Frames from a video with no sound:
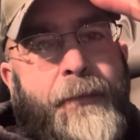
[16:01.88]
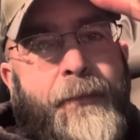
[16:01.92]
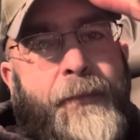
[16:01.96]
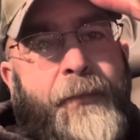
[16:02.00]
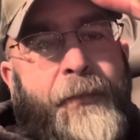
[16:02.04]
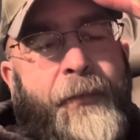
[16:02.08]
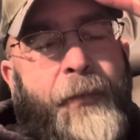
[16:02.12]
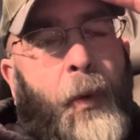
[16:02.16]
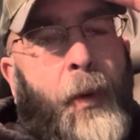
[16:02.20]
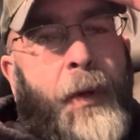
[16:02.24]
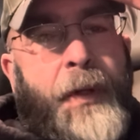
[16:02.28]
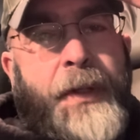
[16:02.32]

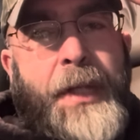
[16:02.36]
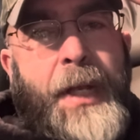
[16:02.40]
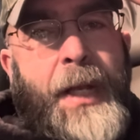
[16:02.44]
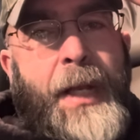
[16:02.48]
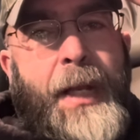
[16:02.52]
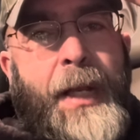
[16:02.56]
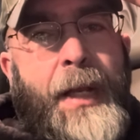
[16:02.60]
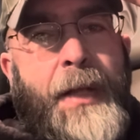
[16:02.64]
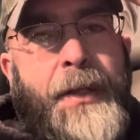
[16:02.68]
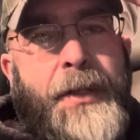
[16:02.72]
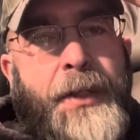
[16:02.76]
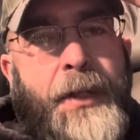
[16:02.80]

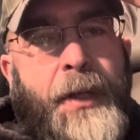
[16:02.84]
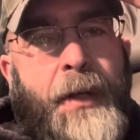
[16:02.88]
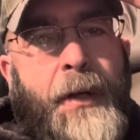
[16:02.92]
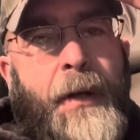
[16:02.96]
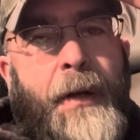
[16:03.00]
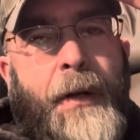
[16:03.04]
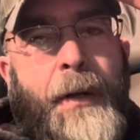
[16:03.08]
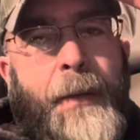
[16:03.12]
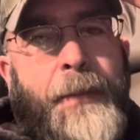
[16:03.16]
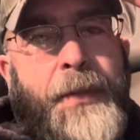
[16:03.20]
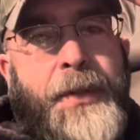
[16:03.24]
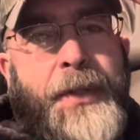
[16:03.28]
14-inch
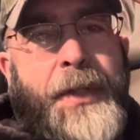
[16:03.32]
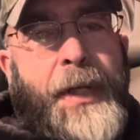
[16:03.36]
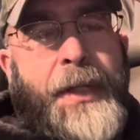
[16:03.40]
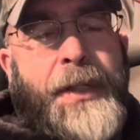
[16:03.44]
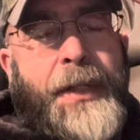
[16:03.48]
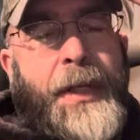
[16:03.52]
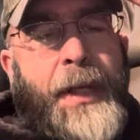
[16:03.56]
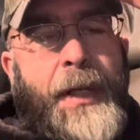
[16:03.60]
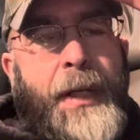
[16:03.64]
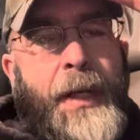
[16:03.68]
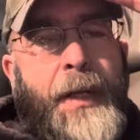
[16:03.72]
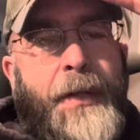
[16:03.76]
curbs,
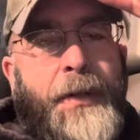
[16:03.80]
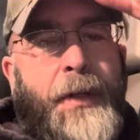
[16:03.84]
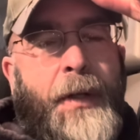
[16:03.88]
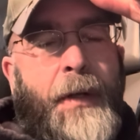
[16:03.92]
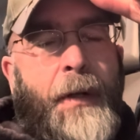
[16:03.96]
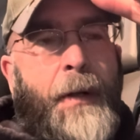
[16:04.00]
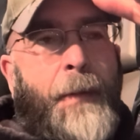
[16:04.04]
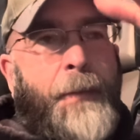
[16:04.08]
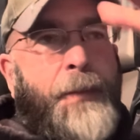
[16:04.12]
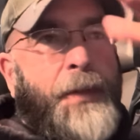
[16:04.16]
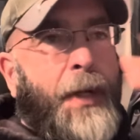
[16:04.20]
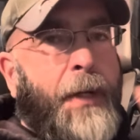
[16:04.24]
16-inch
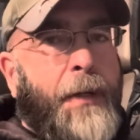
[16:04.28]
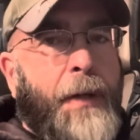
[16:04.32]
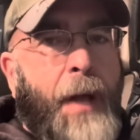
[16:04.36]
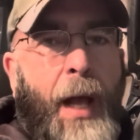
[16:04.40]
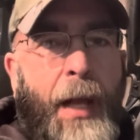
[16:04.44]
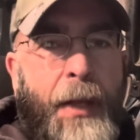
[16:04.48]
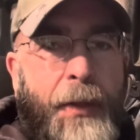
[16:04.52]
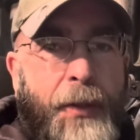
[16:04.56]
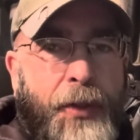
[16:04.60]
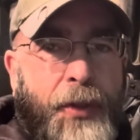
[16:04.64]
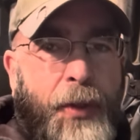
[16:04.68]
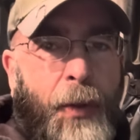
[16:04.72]
curbs. They're
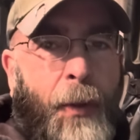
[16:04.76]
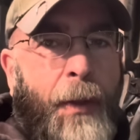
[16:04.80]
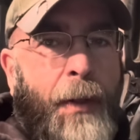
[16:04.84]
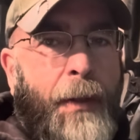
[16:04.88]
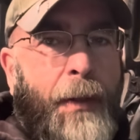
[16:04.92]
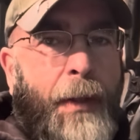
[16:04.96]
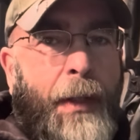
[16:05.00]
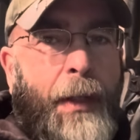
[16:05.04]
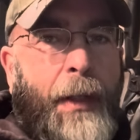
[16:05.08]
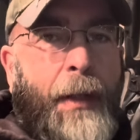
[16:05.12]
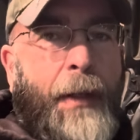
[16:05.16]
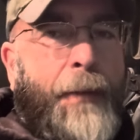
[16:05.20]
not
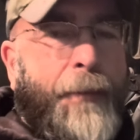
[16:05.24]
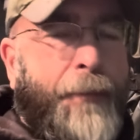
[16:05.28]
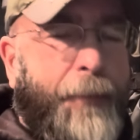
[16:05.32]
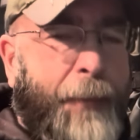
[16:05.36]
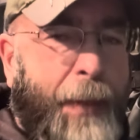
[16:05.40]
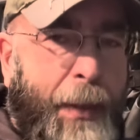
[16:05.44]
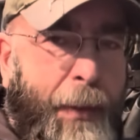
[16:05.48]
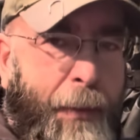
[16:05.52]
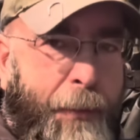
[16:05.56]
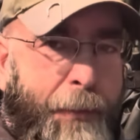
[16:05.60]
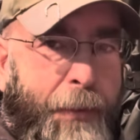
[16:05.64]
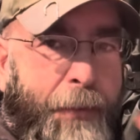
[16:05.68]
short little,
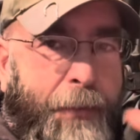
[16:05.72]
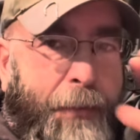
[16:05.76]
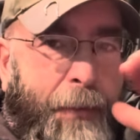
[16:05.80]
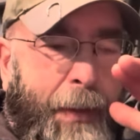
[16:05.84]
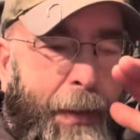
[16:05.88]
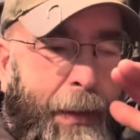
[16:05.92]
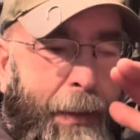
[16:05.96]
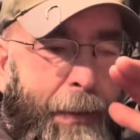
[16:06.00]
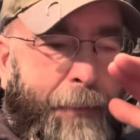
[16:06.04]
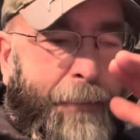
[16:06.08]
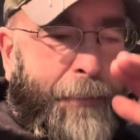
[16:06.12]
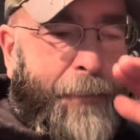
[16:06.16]
you know, just
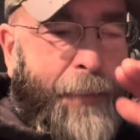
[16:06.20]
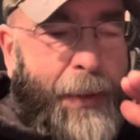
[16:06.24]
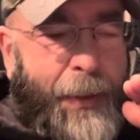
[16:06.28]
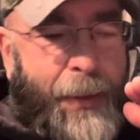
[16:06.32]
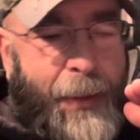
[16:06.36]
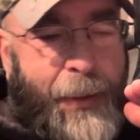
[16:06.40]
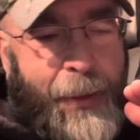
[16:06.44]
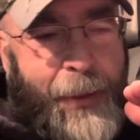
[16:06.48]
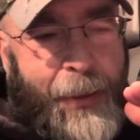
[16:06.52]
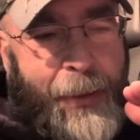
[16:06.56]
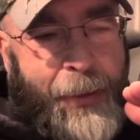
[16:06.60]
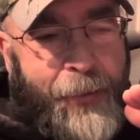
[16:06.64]
little
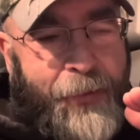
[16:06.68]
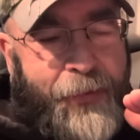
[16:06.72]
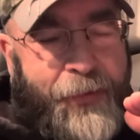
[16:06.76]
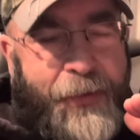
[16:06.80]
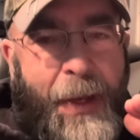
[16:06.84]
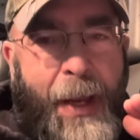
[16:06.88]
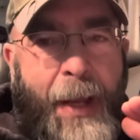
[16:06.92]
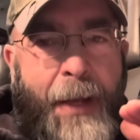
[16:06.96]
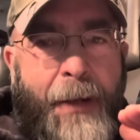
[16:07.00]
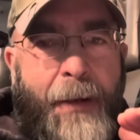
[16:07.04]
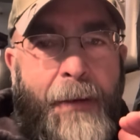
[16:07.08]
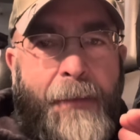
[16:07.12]

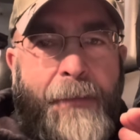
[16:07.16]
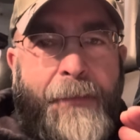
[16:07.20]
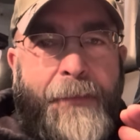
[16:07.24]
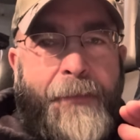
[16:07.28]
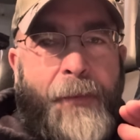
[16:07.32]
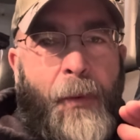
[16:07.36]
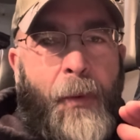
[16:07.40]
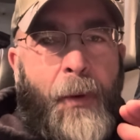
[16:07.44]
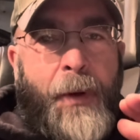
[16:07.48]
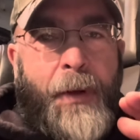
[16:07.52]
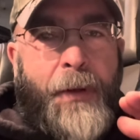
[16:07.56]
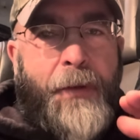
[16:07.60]
standard
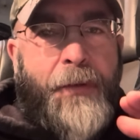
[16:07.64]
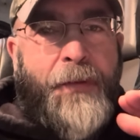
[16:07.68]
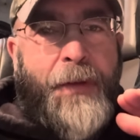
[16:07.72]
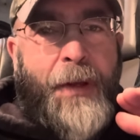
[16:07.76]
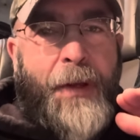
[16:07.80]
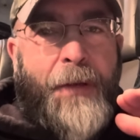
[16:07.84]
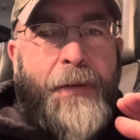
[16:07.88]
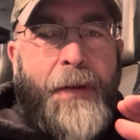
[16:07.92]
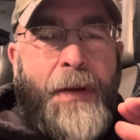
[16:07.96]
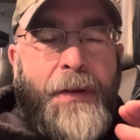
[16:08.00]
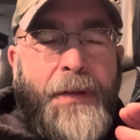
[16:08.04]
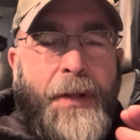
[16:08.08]
4 to
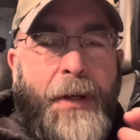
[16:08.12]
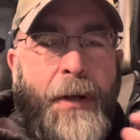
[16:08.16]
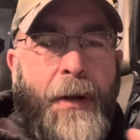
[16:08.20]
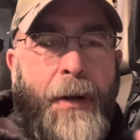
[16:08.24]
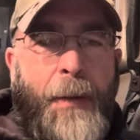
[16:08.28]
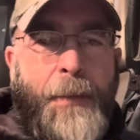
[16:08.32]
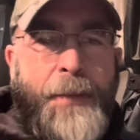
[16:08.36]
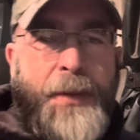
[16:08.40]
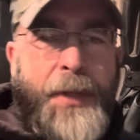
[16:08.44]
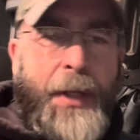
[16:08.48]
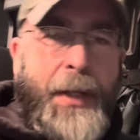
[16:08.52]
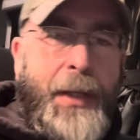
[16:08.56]
6-inch
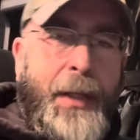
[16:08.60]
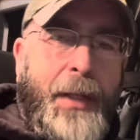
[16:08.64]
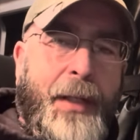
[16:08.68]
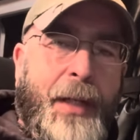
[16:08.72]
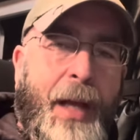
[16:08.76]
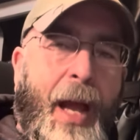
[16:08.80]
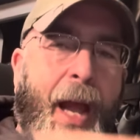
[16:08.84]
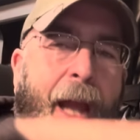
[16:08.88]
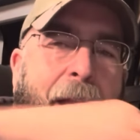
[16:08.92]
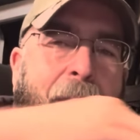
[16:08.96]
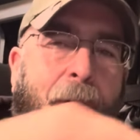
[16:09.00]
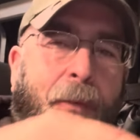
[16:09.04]
curbs you could
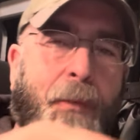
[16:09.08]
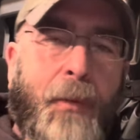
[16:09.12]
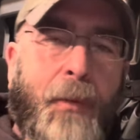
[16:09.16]
kind of